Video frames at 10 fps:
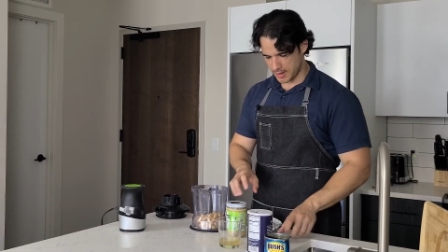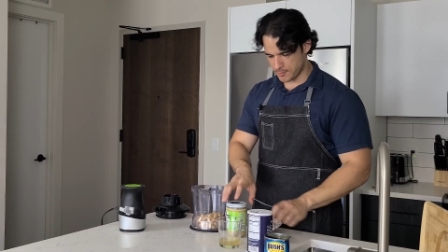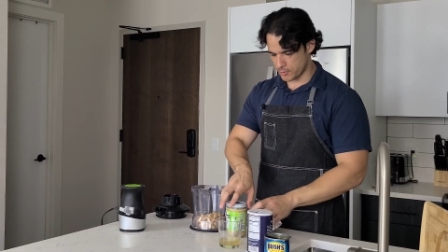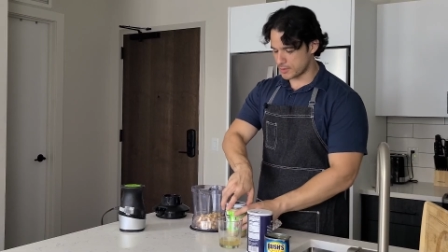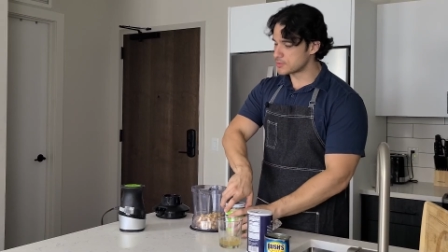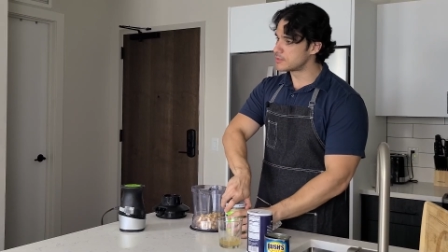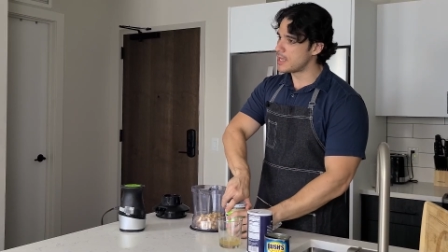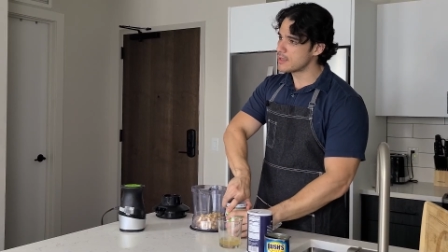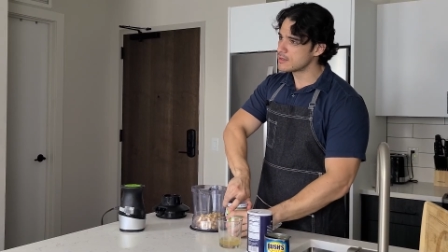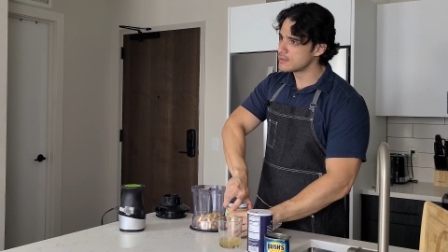I'm going to
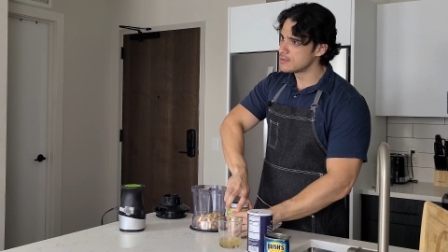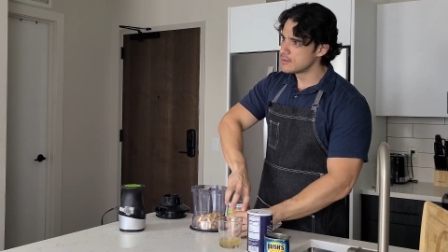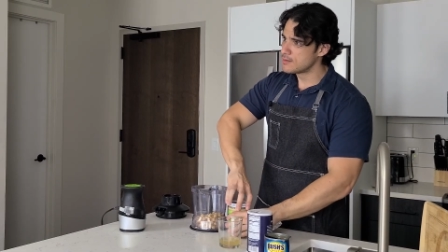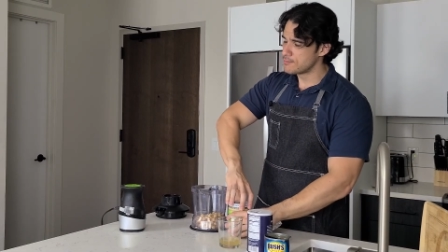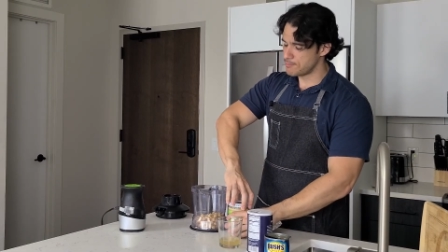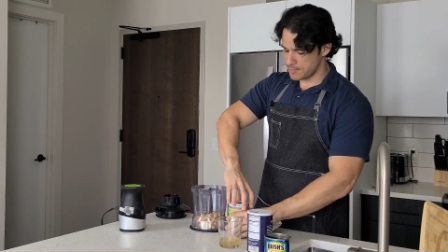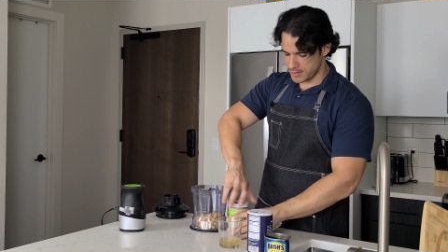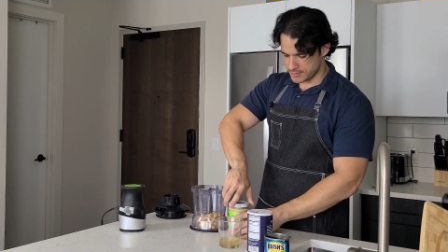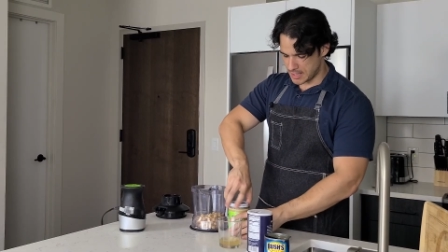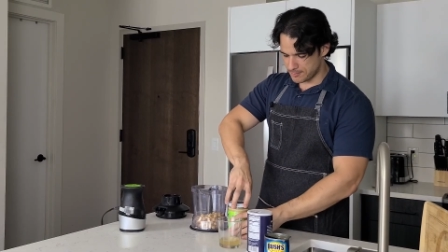take my
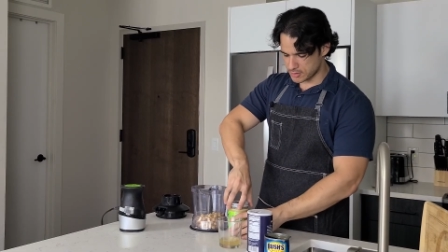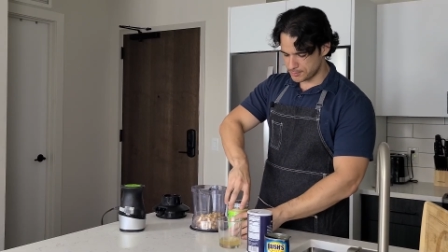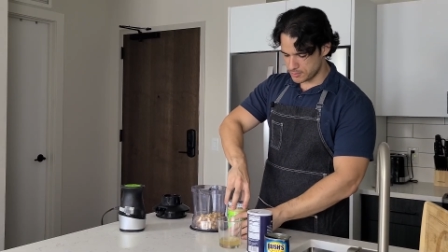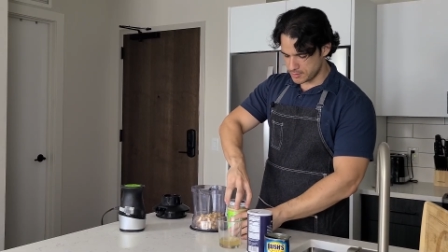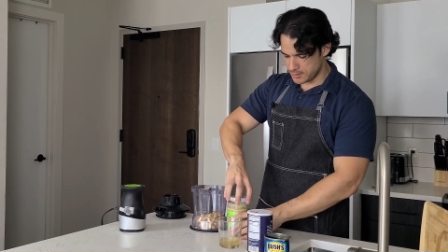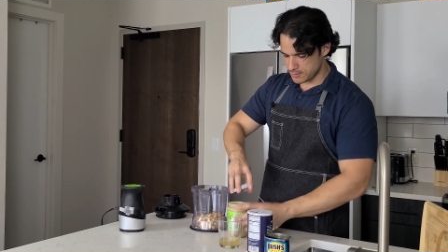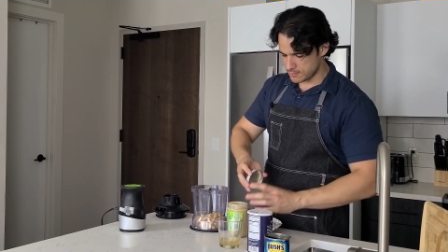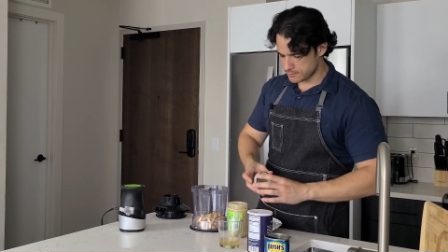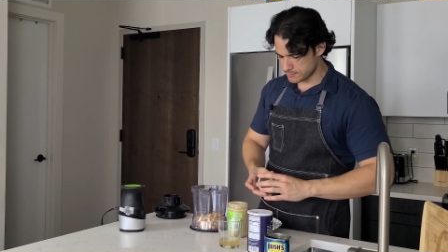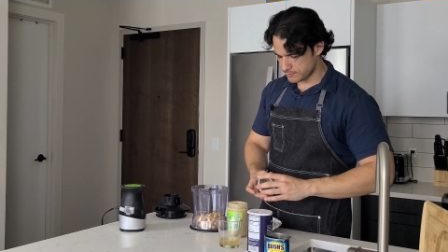tablespoon
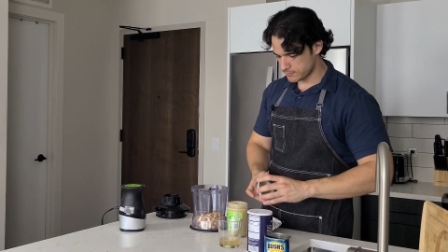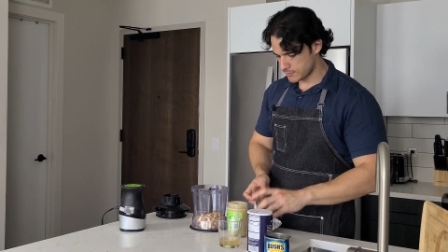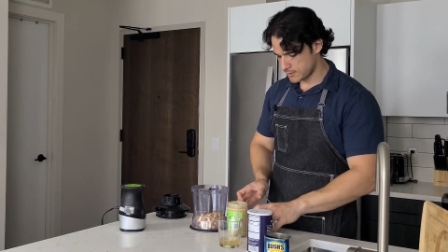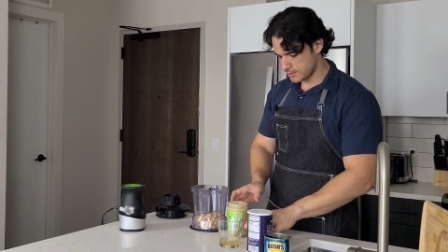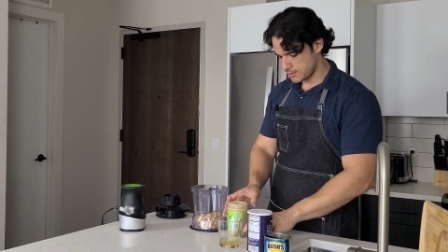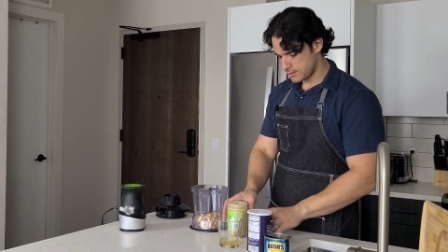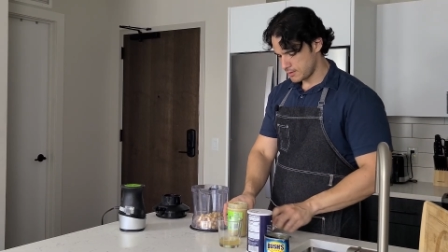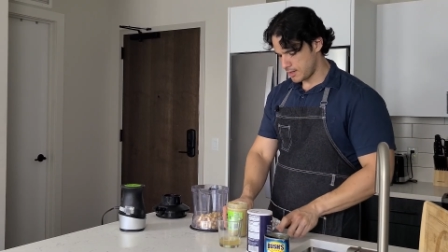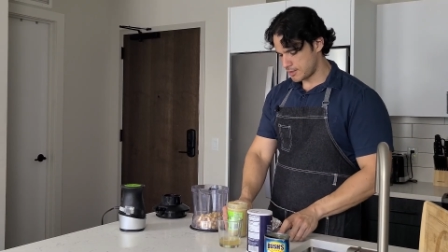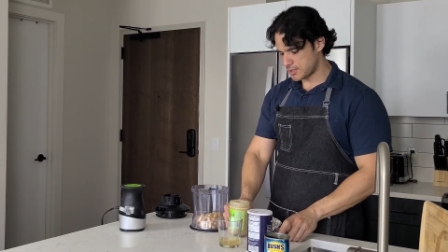here
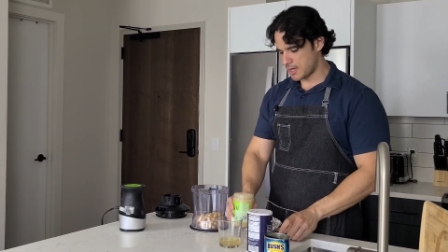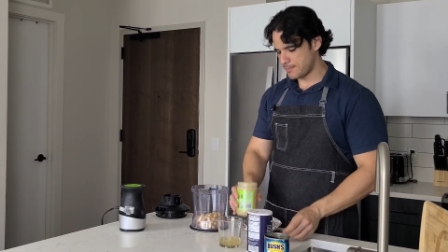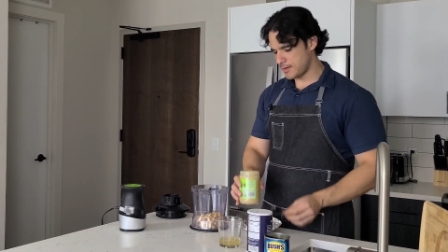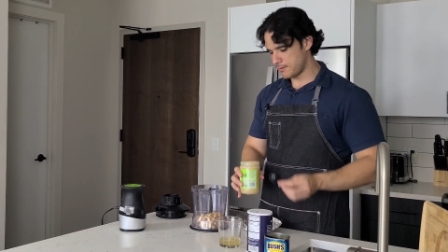and top in